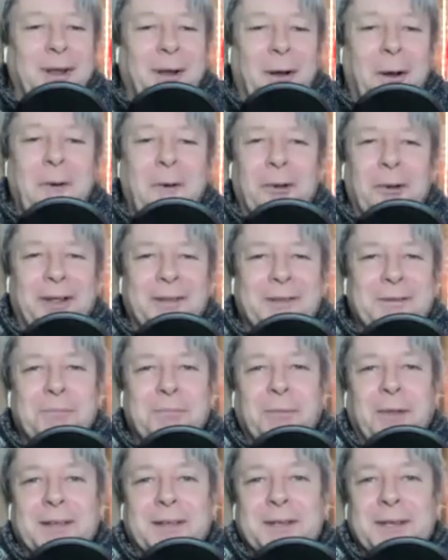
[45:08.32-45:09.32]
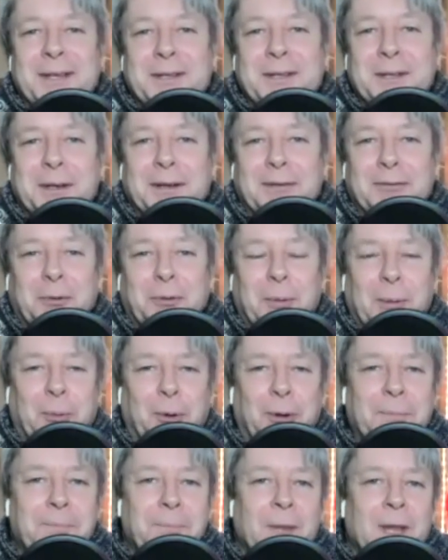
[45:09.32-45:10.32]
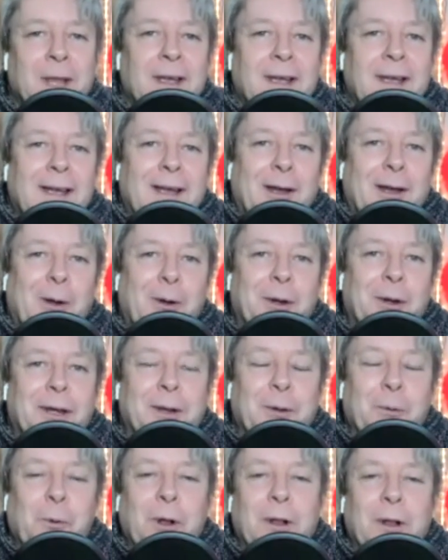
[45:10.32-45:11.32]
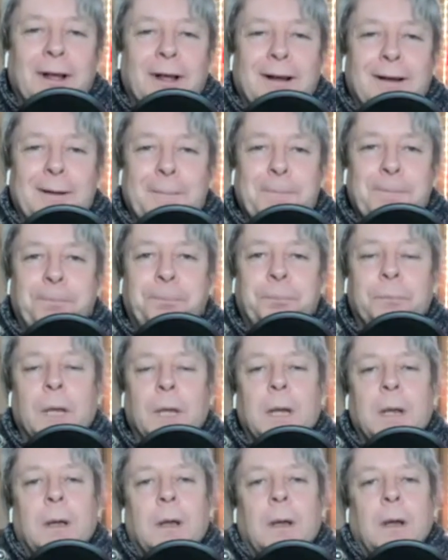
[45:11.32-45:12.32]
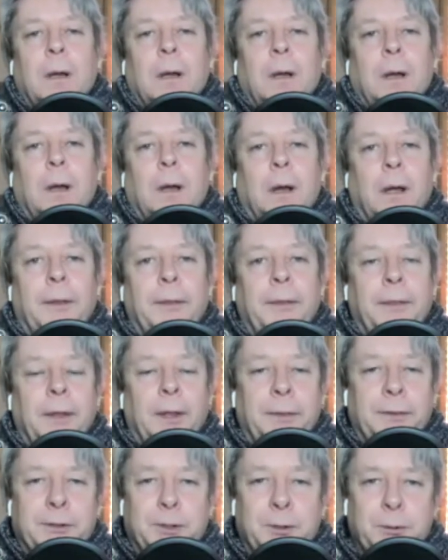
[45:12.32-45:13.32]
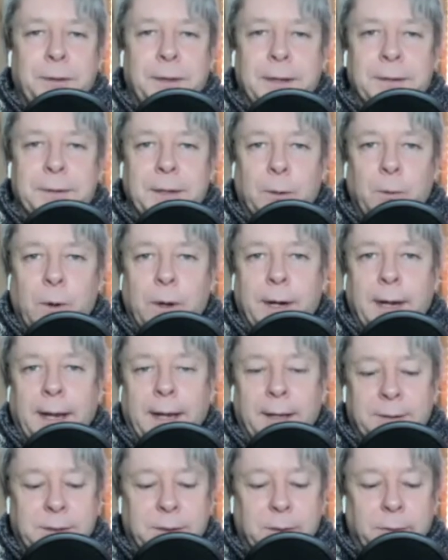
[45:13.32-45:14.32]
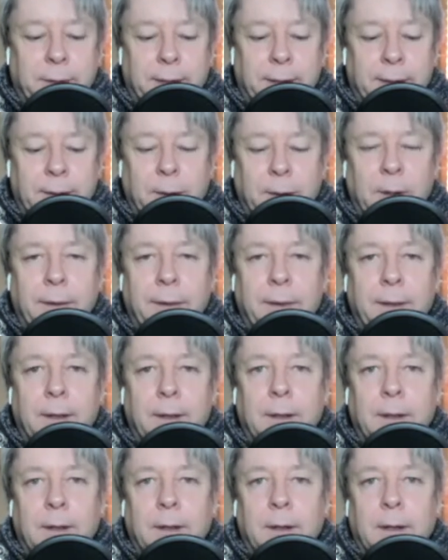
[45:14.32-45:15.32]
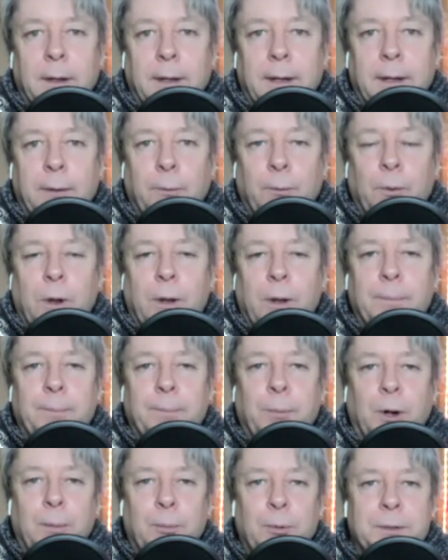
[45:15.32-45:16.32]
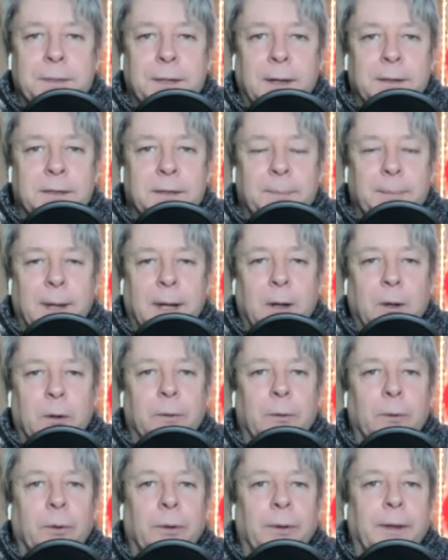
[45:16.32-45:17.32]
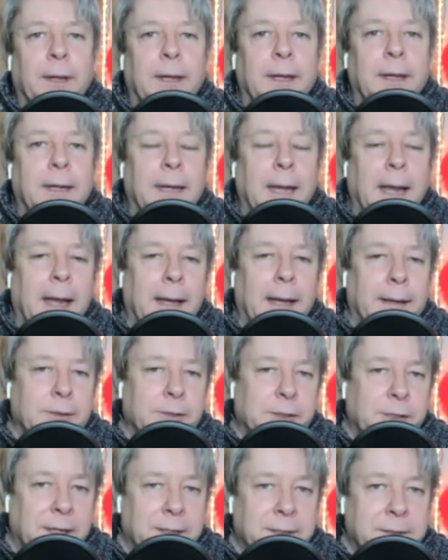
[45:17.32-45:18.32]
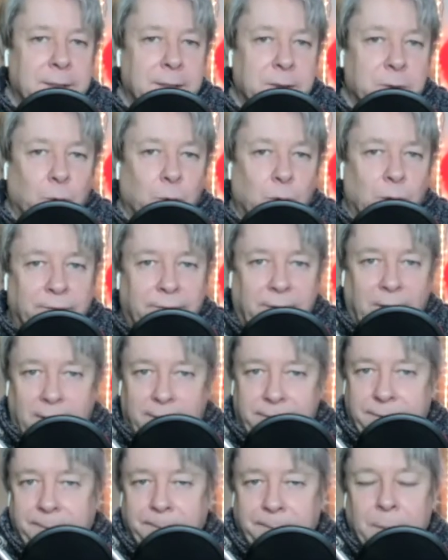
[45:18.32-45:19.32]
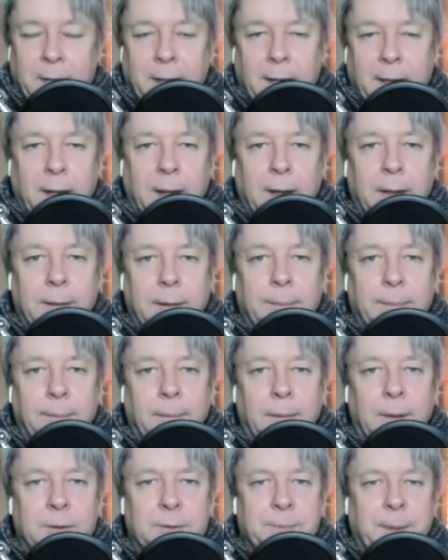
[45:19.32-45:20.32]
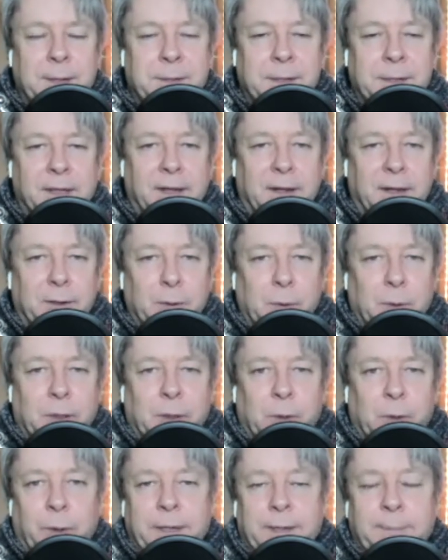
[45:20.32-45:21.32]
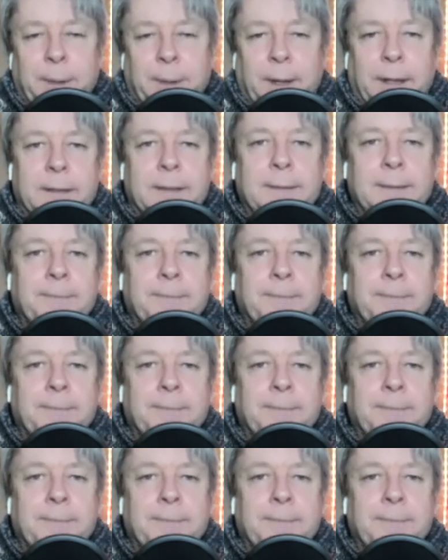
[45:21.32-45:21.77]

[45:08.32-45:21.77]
Oh, that's easy enough to remember. Okay. Well, the two things I want to ask you then. Barbara talked about they had chased this wolf off, and it was basically onto a creek bed